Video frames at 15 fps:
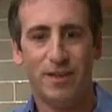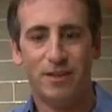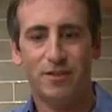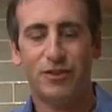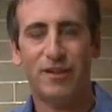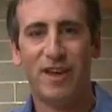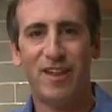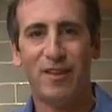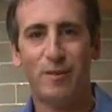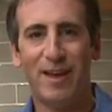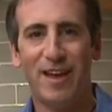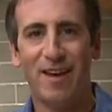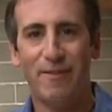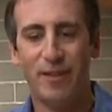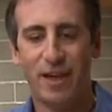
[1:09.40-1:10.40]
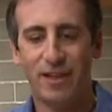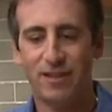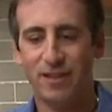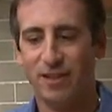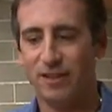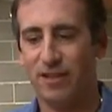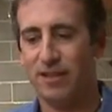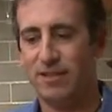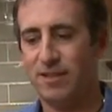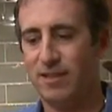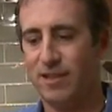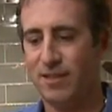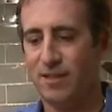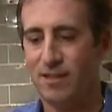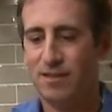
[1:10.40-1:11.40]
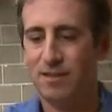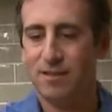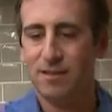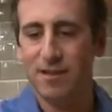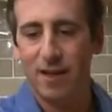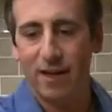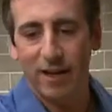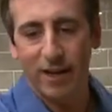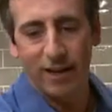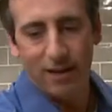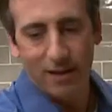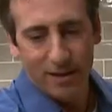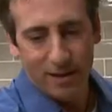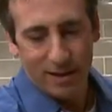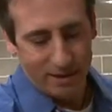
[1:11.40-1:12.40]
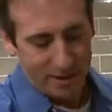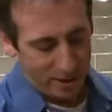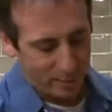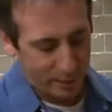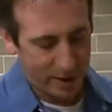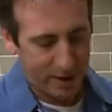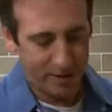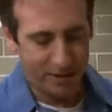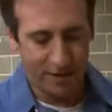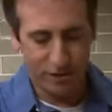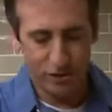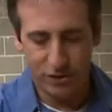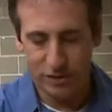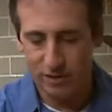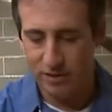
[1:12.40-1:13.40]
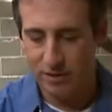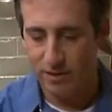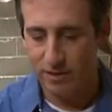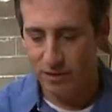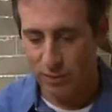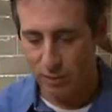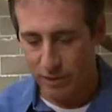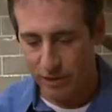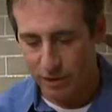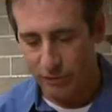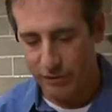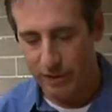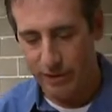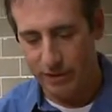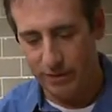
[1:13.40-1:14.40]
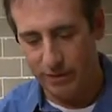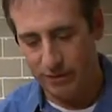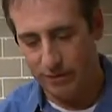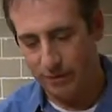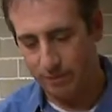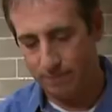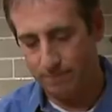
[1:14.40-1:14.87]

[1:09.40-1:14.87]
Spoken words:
So now that we have that done, let's set this aside and then pay attention to our ingredients.